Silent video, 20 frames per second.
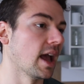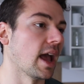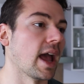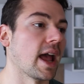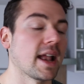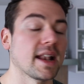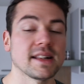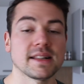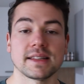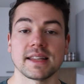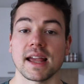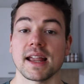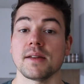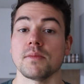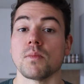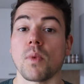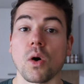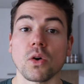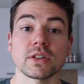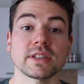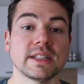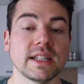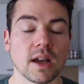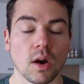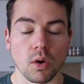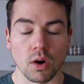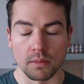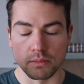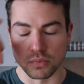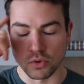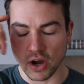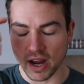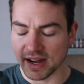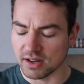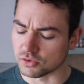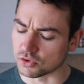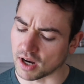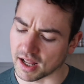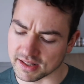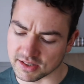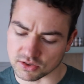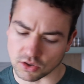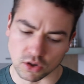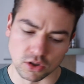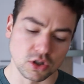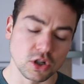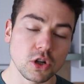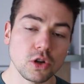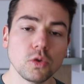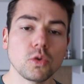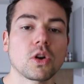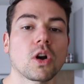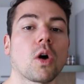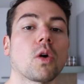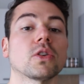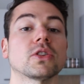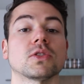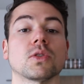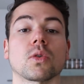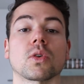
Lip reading: and then mostly our brain runs on glucose,